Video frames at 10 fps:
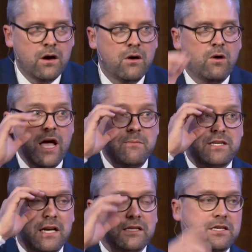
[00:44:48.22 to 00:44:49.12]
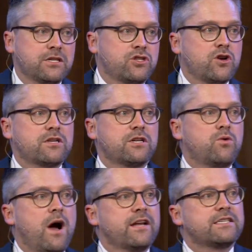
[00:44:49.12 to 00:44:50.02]
Well, Amos has constructed
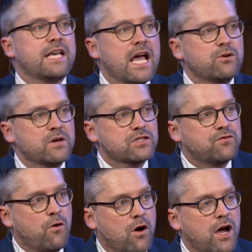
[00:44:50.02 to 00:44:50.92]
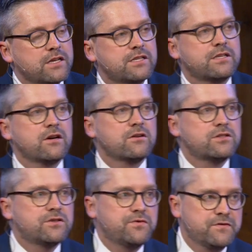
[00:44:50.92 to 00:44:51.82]
quite a sandwich for us.
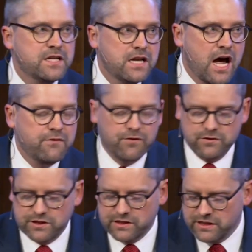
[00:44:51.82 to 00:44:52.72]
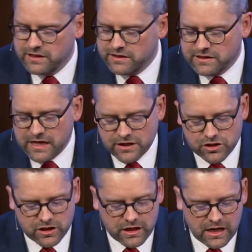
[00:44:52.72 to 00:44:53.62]
There's 59 verses in this
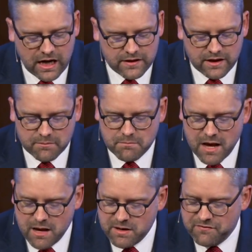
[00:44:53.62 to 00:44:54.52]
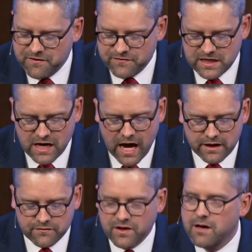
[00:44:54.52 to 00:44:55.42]
section, and I think maybe 59
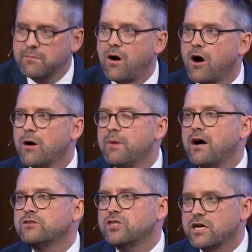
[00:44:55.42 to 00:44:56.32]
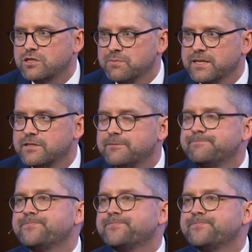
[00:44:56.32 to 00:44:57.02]
of them are about judgment.